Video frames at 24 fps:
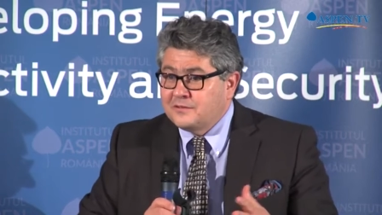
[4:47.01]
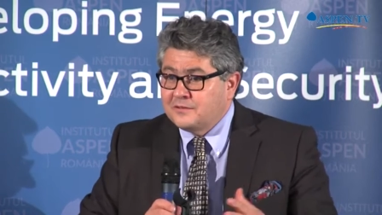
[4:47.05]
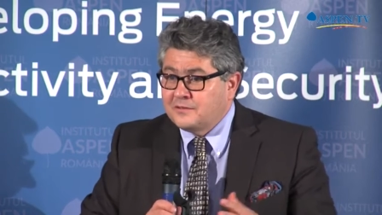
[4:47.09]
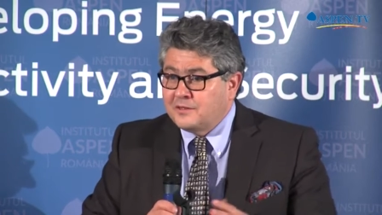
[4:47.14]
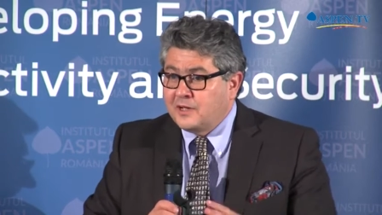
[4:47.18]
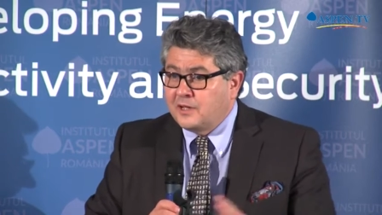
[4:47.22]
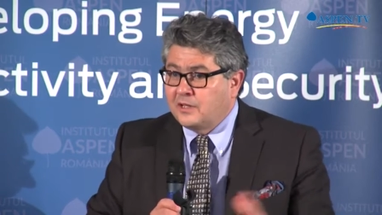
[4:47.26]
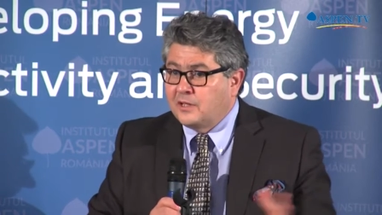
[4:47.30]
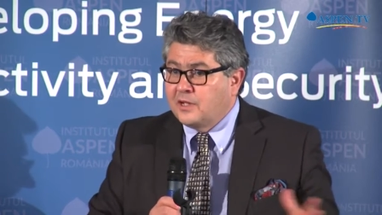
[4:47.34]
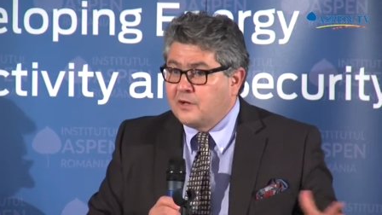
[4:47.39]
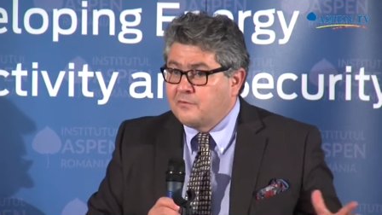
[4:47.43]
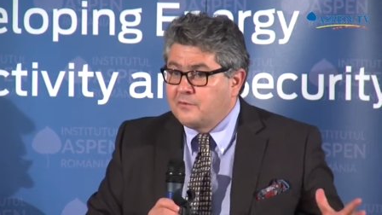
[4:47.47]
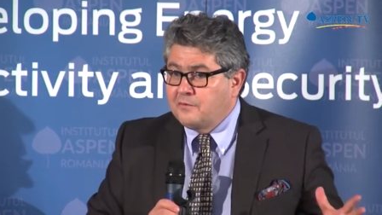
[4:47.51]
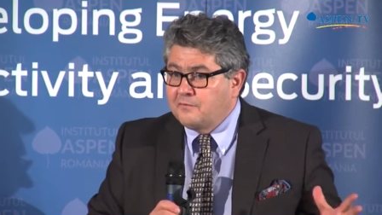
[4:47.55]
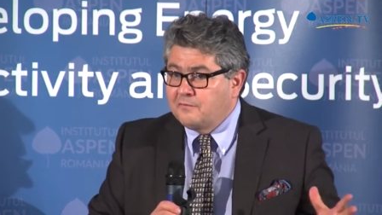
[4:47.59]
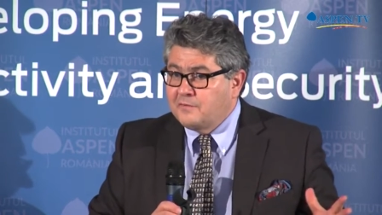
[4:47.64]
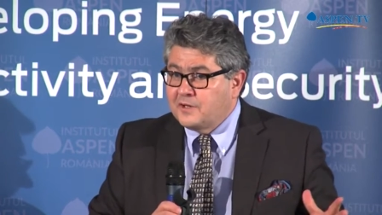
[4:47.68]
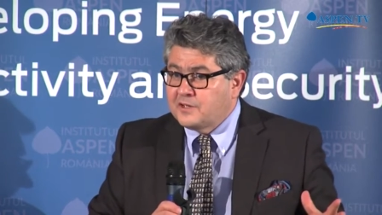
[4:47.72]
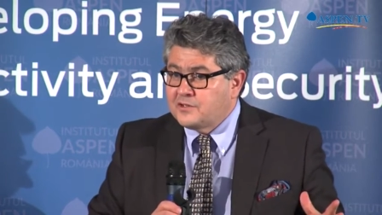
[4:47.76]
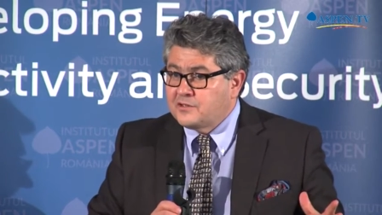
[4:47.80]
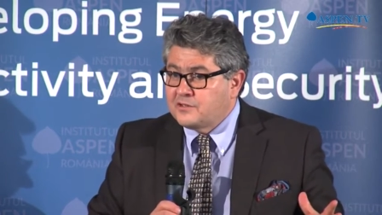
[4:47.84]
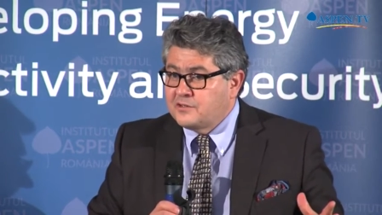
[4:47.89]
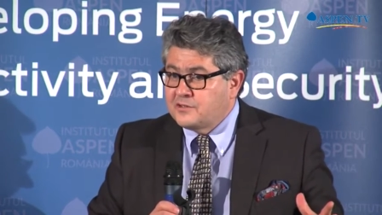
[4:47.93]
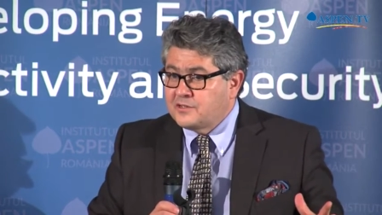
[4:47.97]
They love
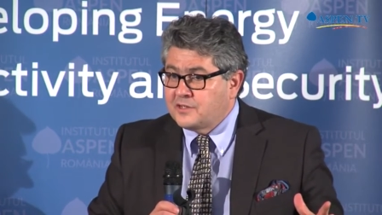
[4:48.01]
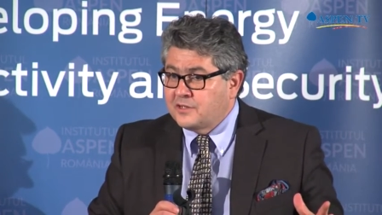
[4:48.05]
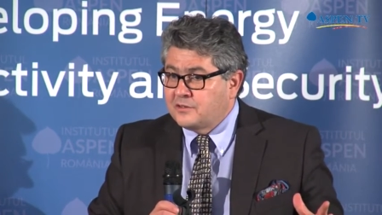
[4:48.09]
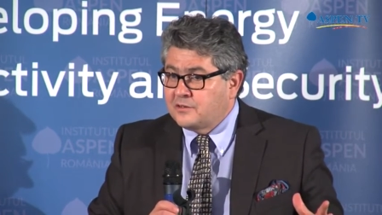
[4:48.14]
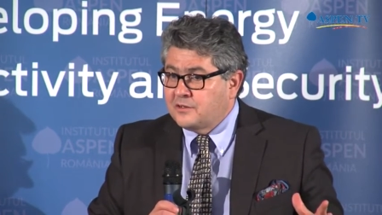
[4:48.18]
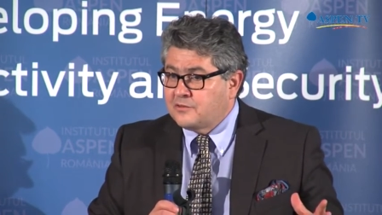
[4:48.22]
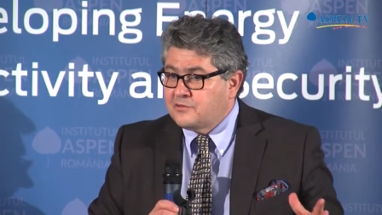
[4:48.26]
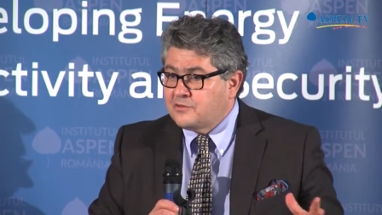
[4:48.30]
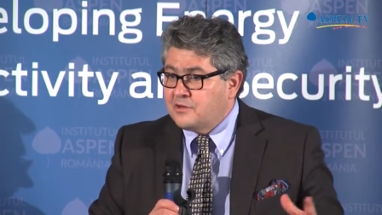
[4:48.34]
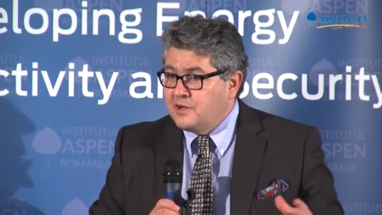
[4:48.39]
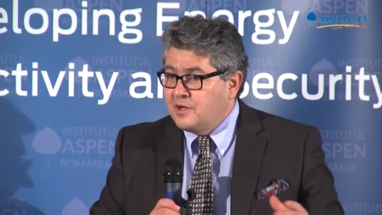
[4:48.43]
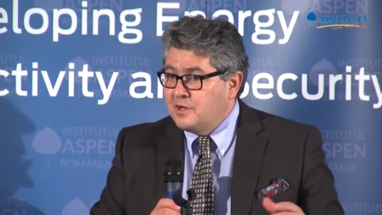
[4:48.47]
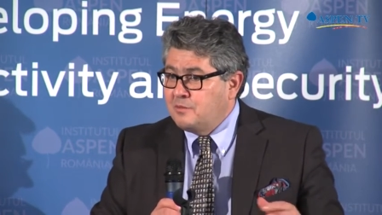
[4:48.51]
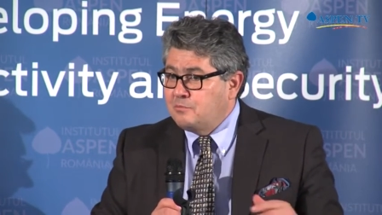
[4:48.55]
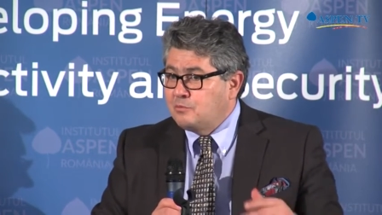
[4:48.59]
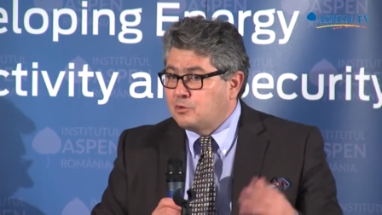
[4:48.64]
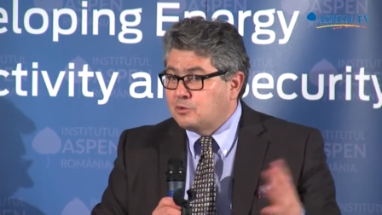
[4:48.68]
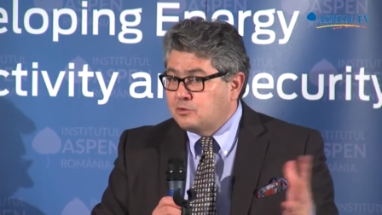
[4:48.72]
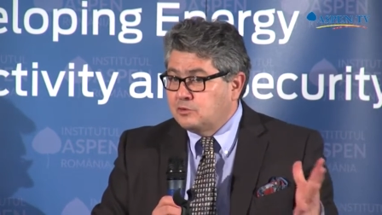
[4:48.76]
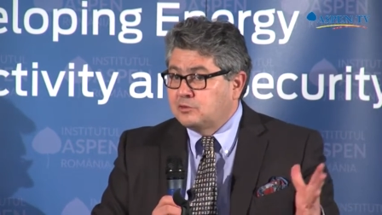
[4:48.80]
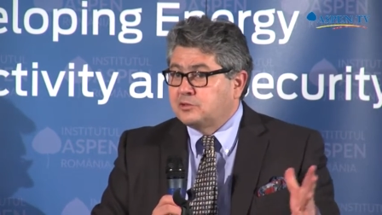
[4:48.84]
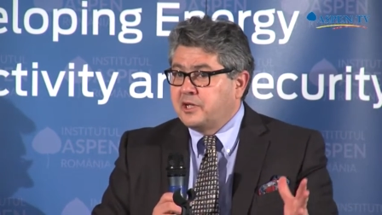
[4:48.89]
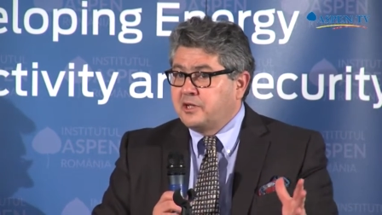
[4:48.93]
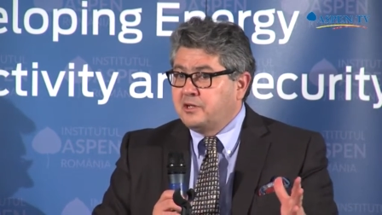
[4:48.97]
investors at that time
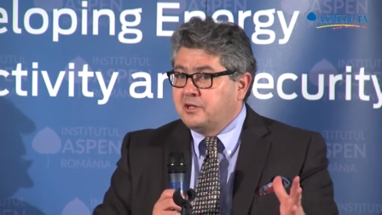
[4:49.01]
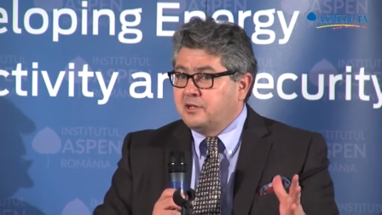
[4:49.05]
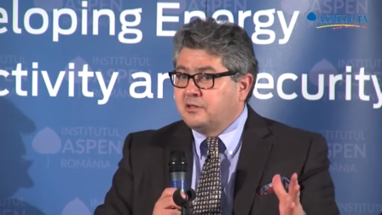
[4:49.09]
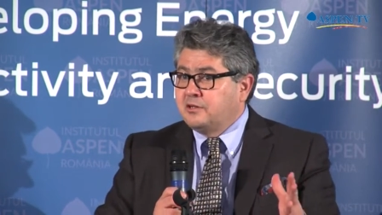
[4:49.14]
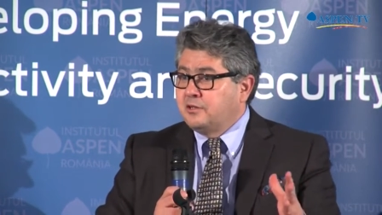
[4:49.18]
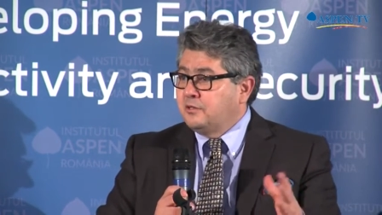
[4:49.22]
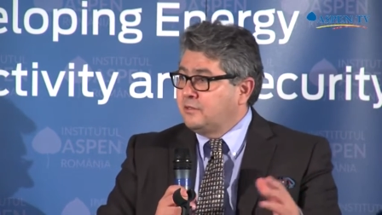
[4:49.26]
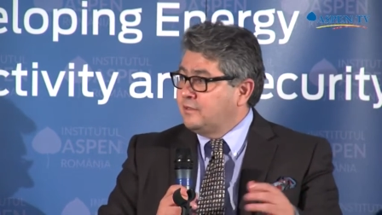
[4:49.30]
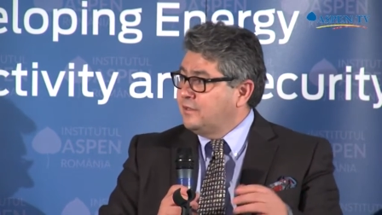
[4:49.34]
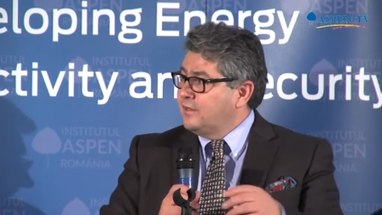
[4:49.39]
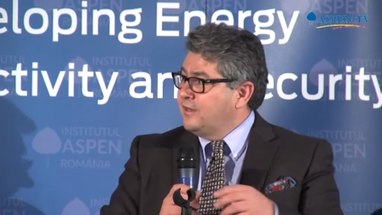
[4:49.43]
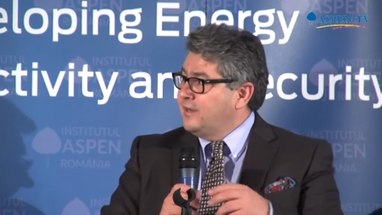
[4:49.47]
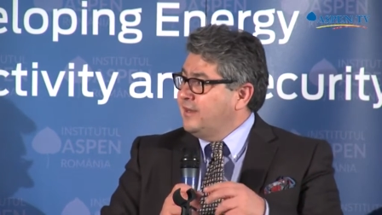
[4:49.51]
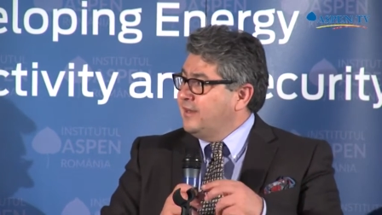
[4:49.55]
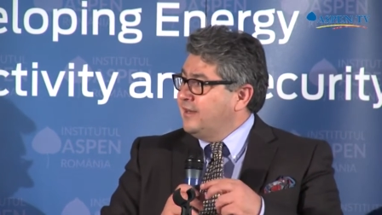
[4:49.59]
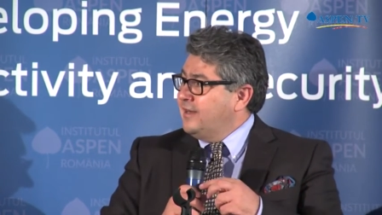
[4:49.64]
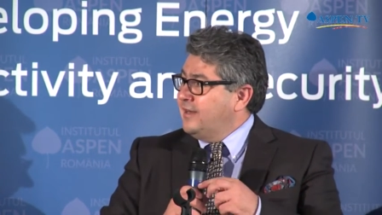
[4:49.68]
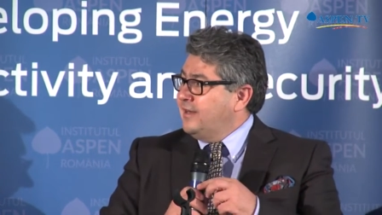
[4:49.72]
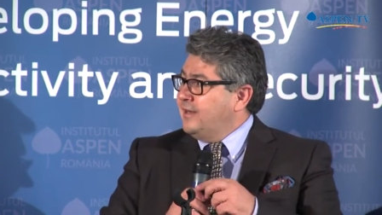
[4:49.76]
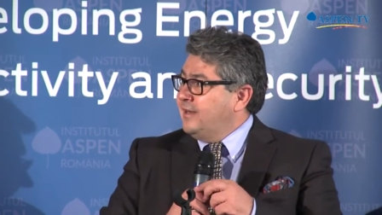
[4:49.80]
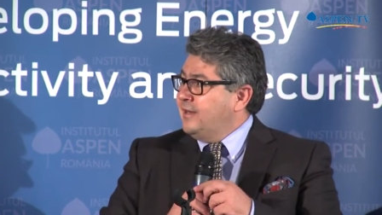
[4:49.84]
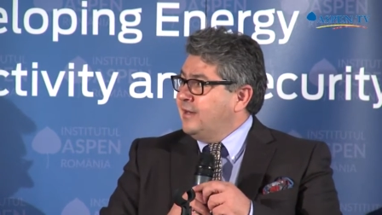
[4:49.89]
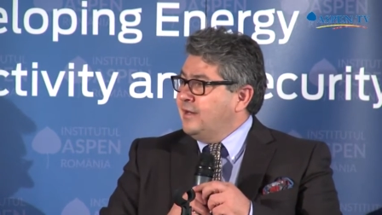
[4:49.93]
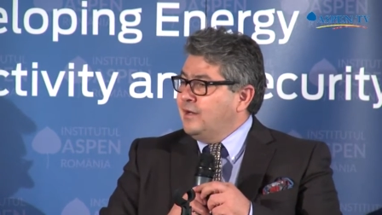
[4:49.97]
because they need
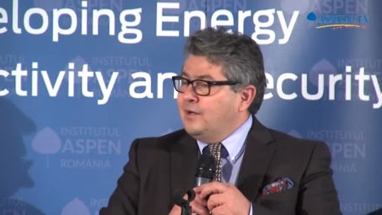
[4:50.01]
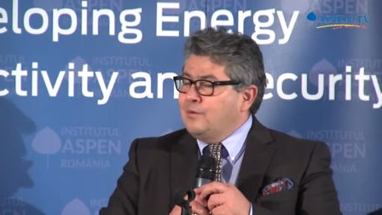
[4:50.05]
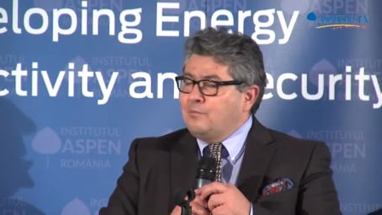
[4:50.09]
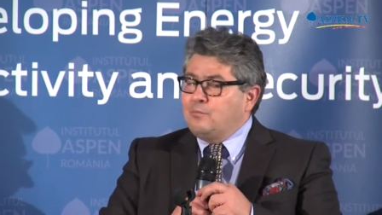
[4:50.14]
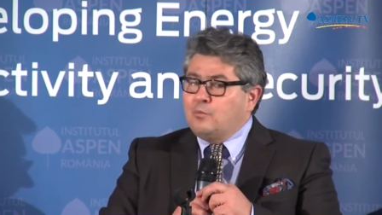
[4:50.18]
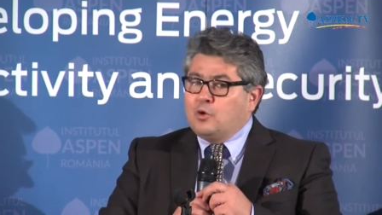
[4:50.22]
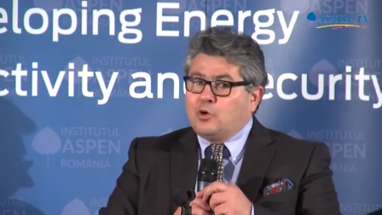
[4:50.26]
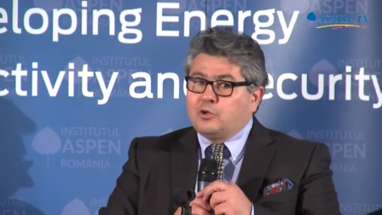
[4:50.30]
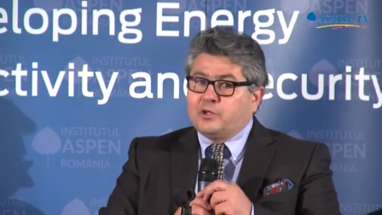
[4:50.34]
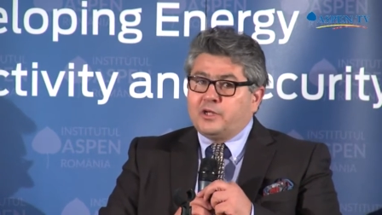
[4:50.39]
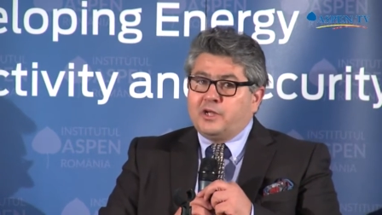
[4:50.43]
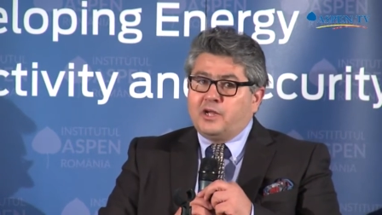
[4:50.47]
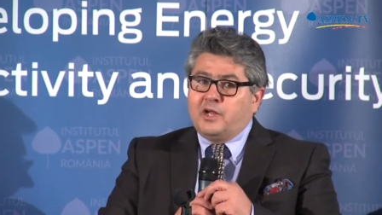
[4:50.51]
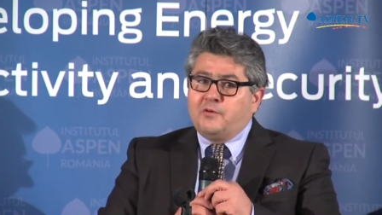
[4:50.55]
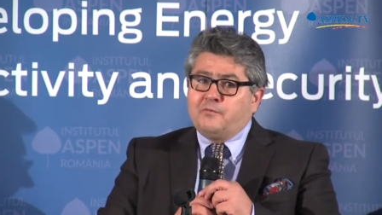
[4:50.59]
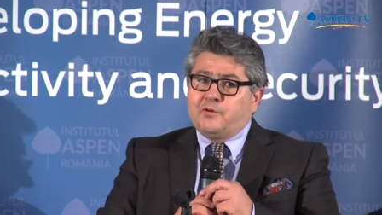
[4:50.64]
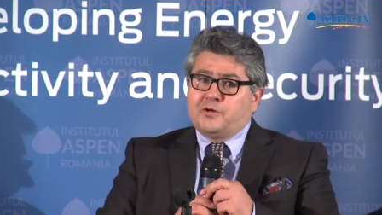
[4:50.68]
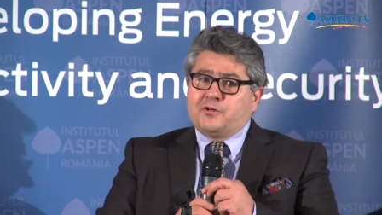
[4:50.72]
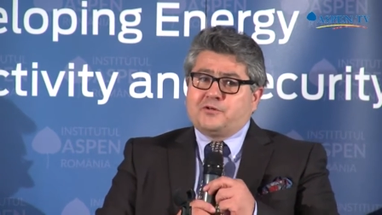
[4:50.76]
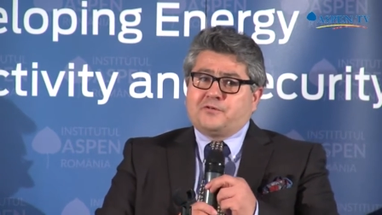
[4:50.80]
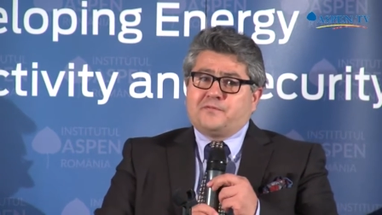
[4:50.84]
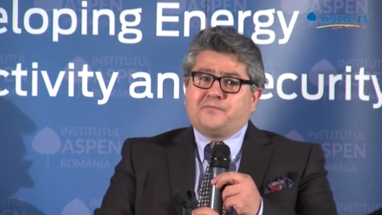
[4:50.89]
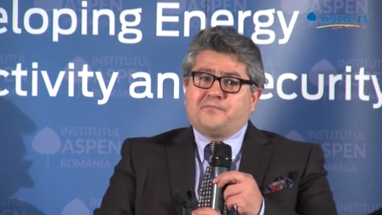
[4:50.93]
it more than ever.